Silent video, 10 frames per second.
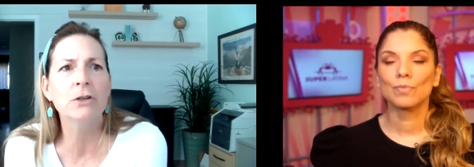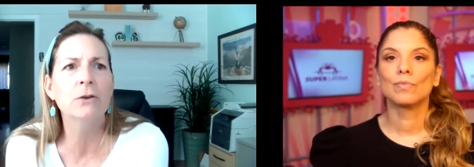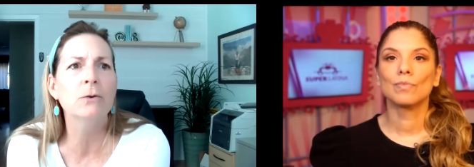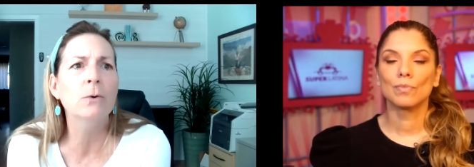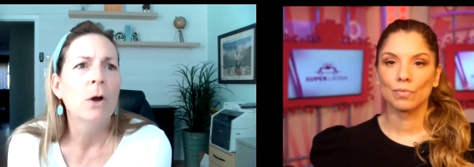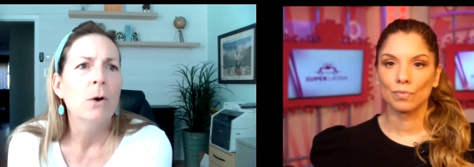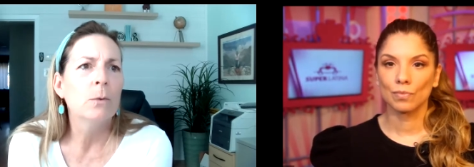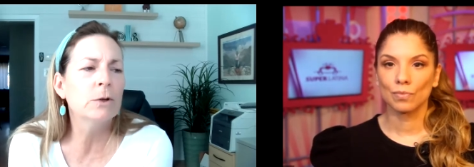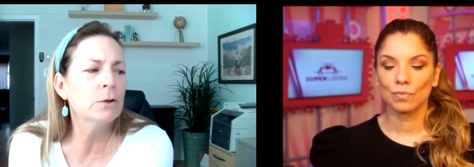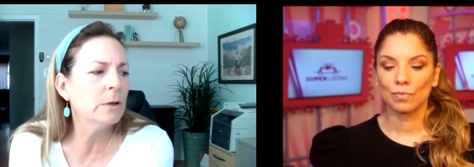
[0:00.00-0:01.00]
Speaker 1: you?
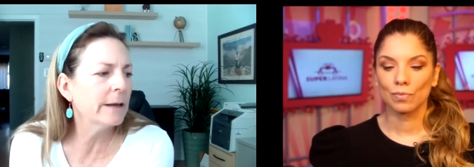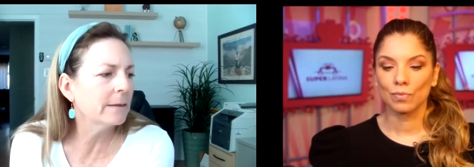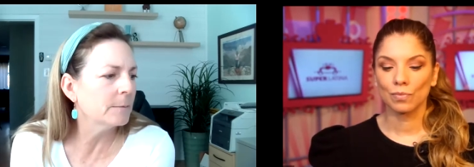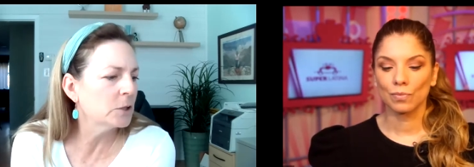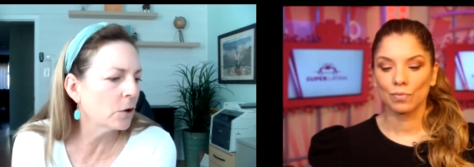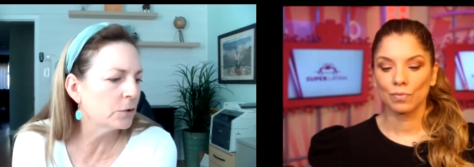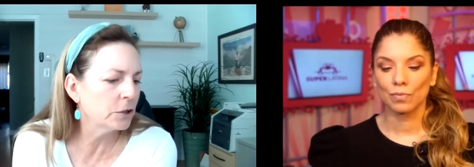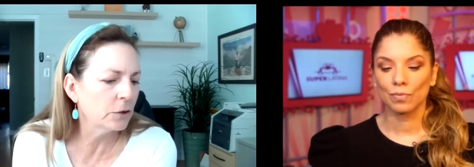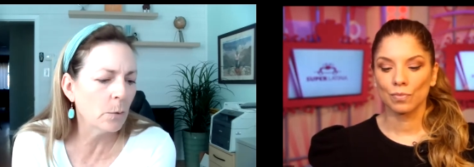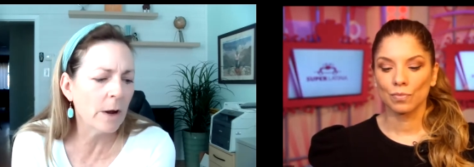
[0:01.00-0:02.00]
Would you like them to go
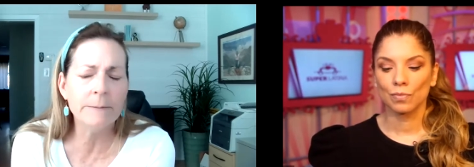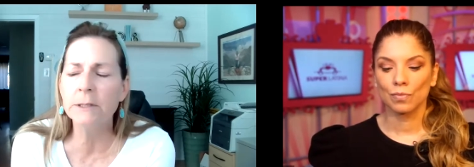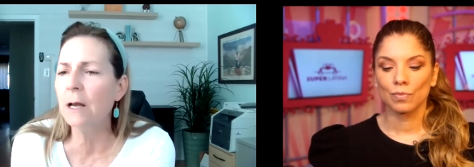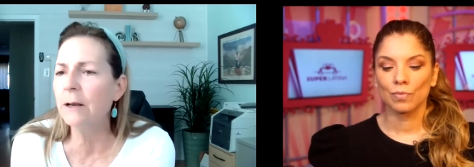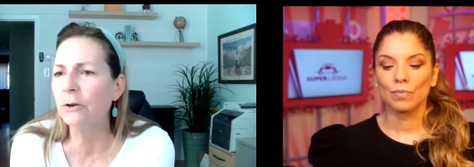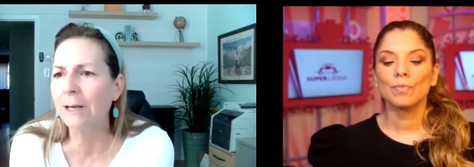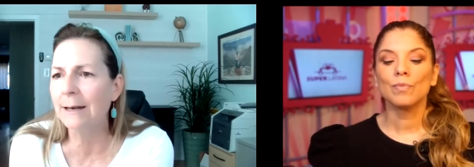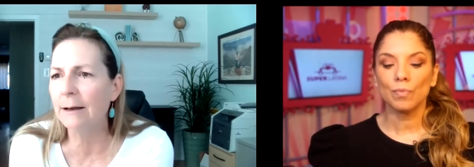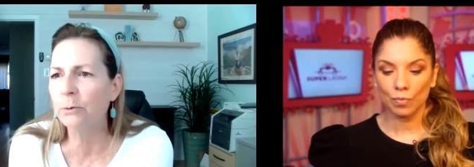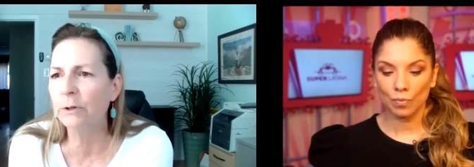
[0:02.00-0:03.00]
to your website or
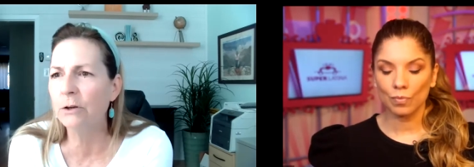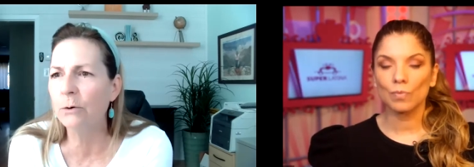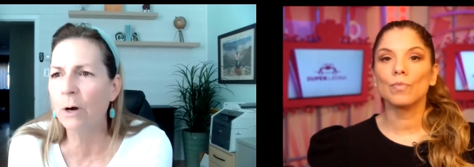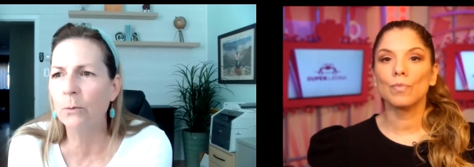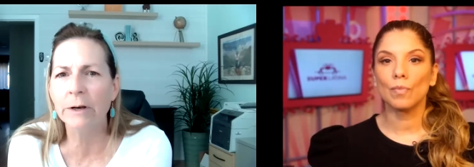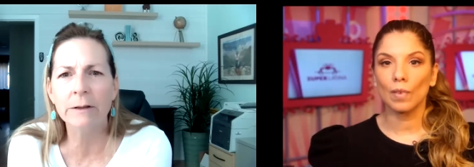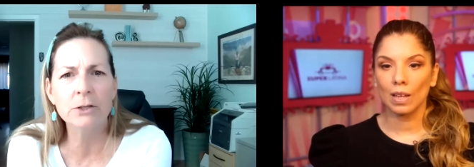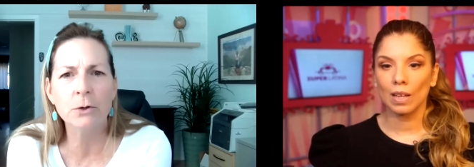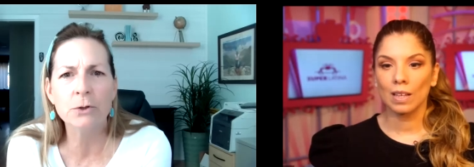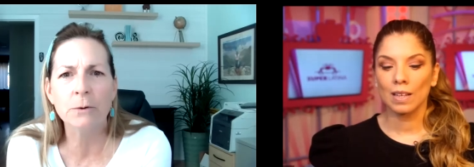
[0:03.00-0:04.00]
connect with you on one of the
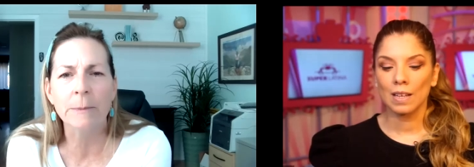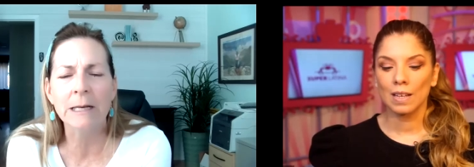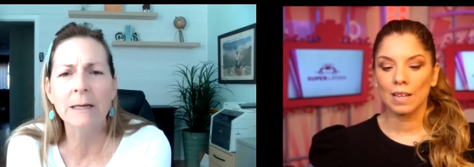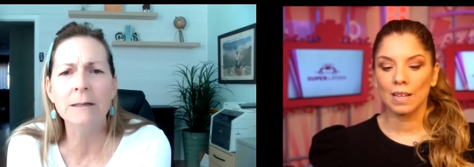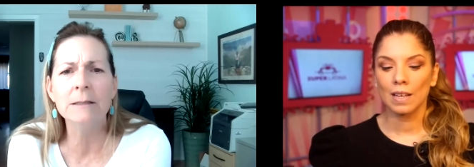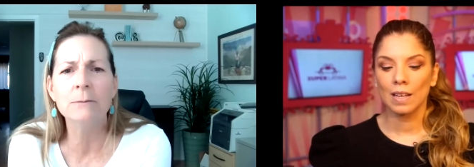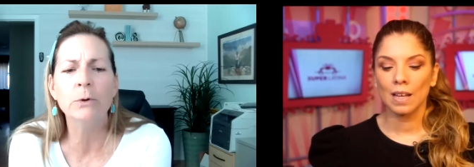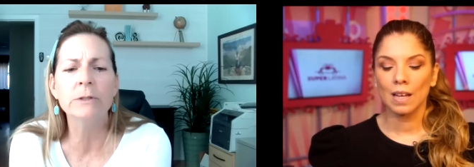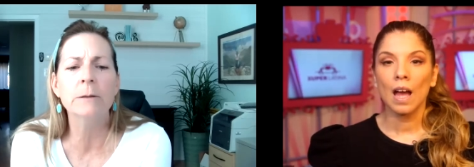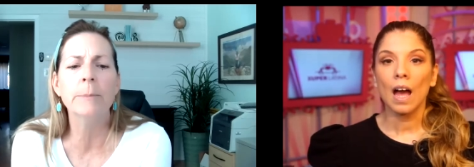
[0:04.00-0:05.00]
social medias?
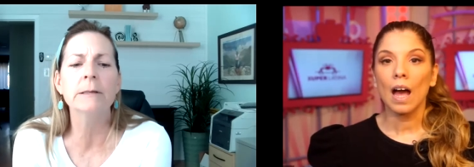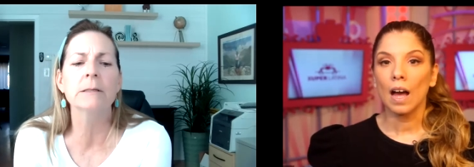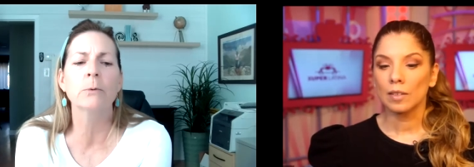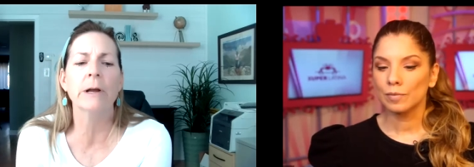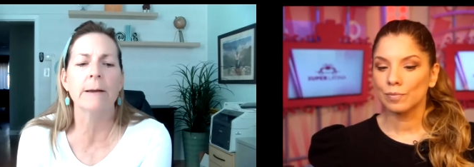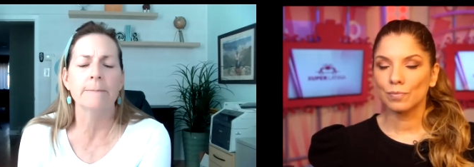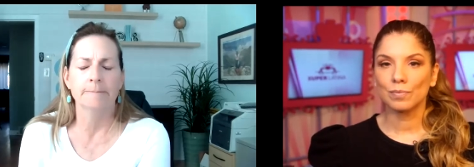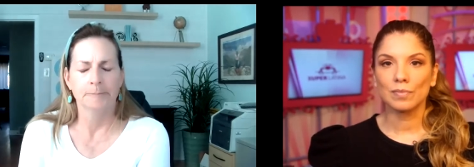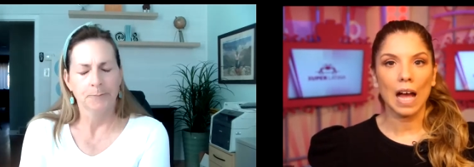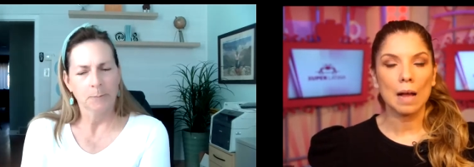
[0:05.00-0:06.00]
What's the best way?
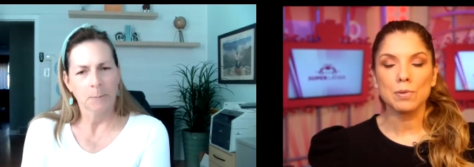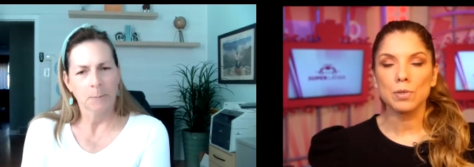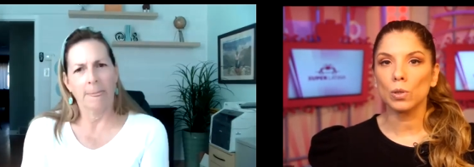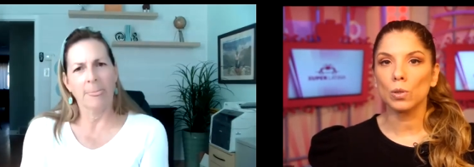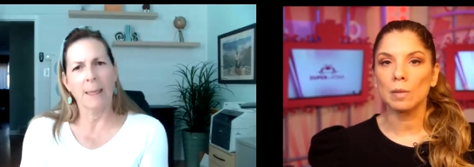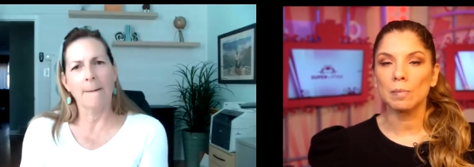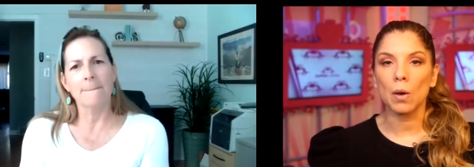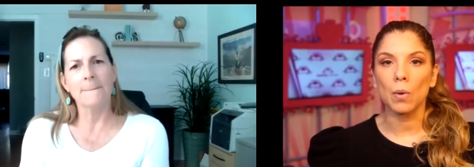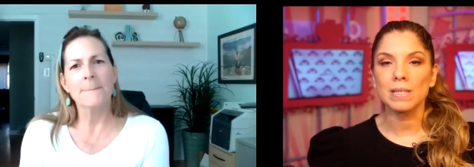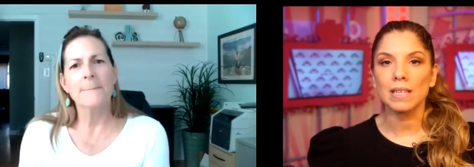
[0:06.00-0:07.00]
Speaker 2: Absolutely. My
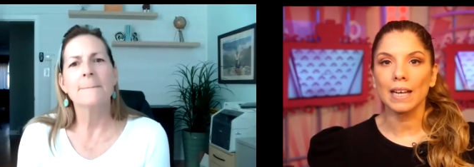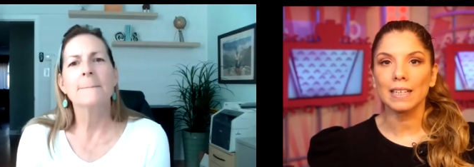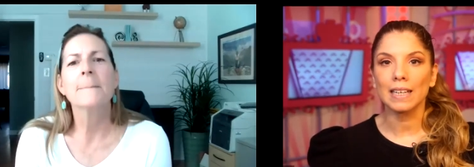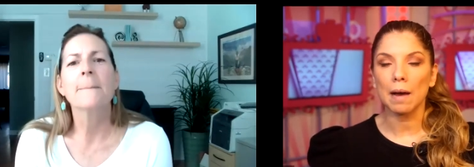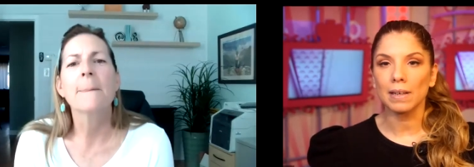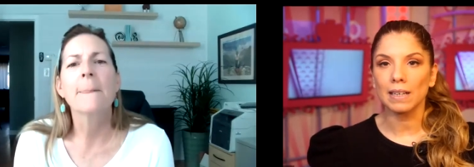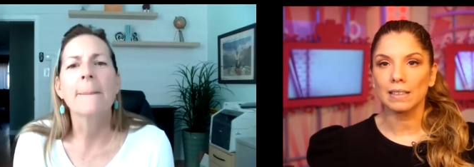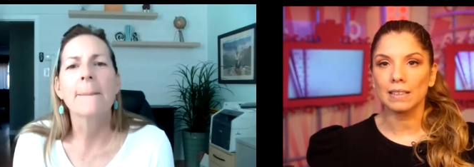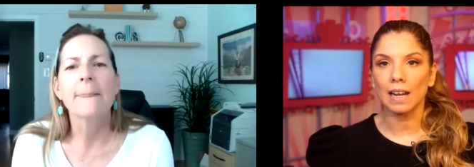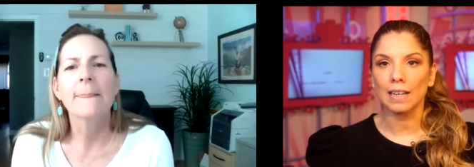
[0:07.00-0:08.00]
website,
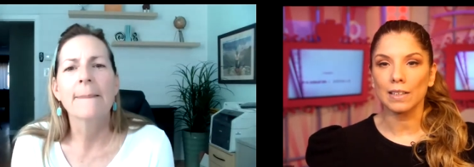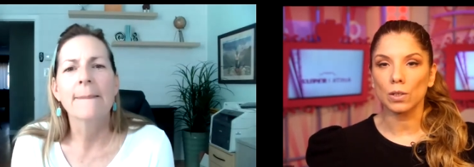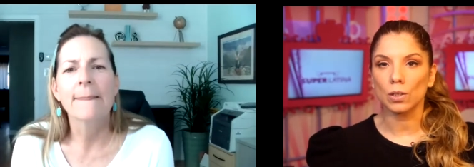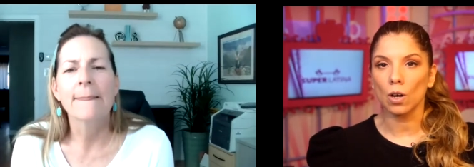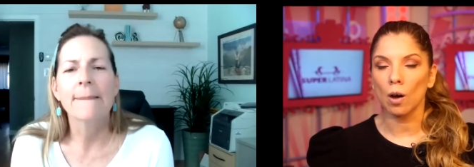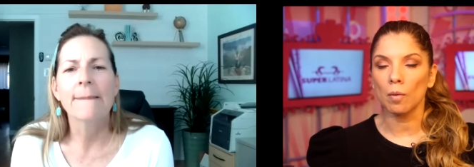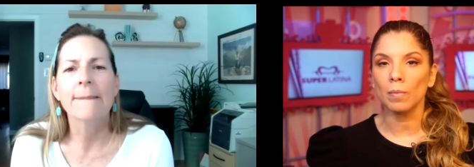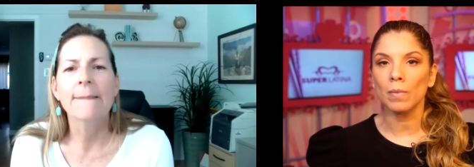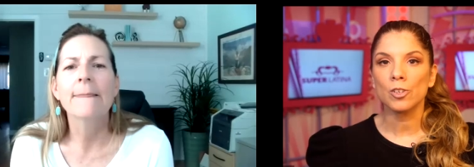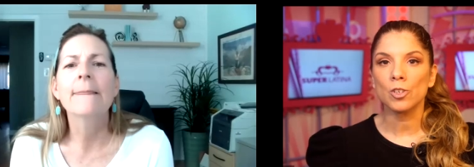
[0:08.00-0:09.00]
gabynatale.com,
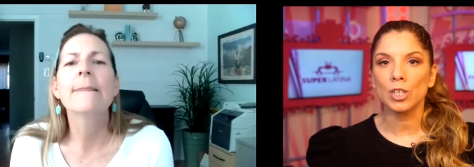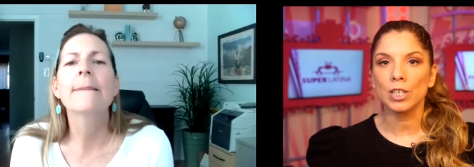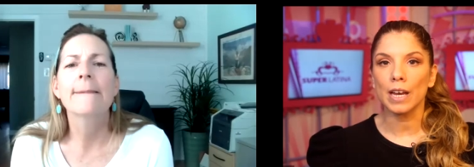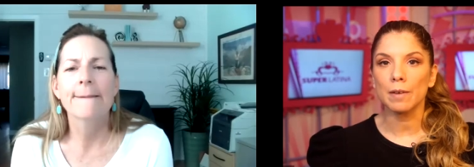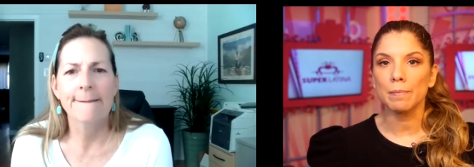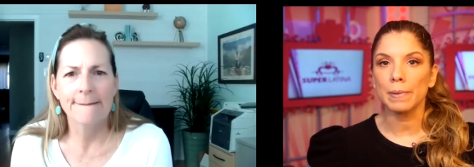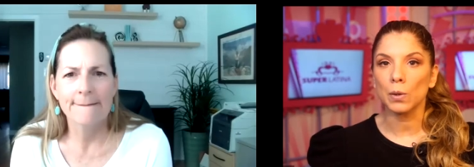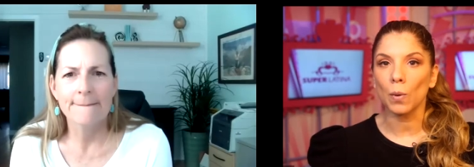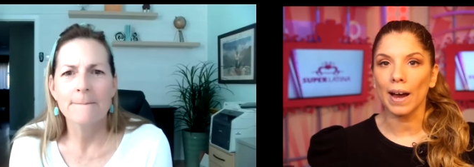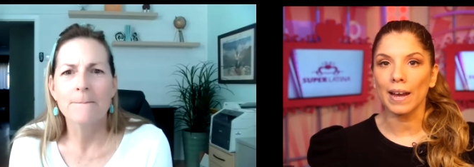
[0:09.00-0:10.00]
G A B
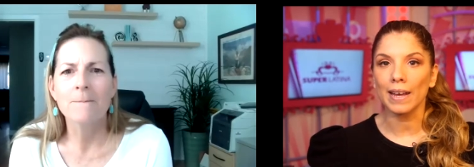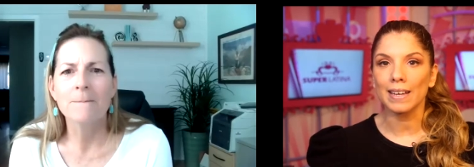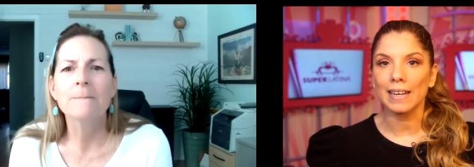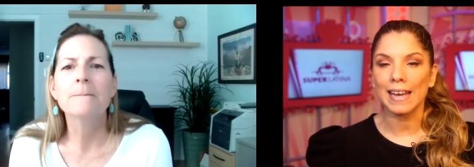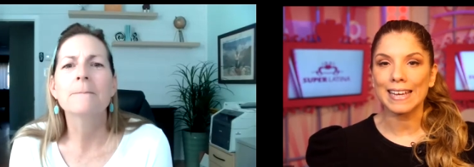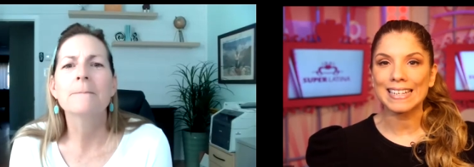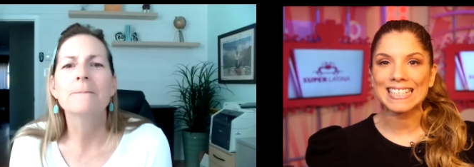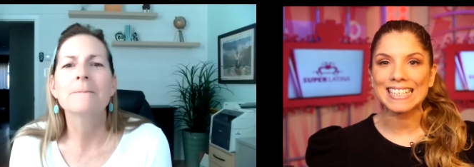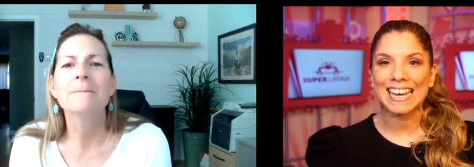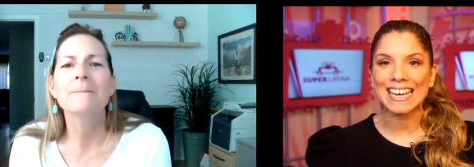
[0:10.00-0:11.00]
Y N A
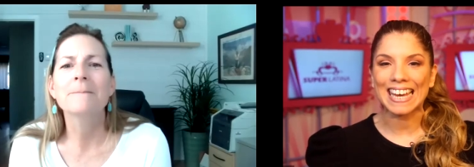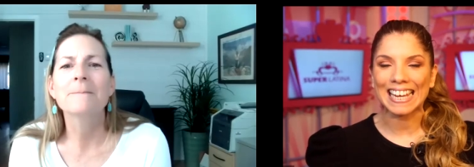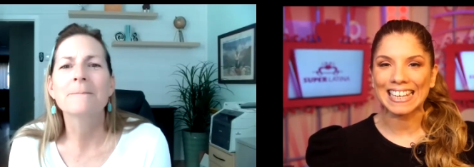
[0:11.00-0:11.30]
T A L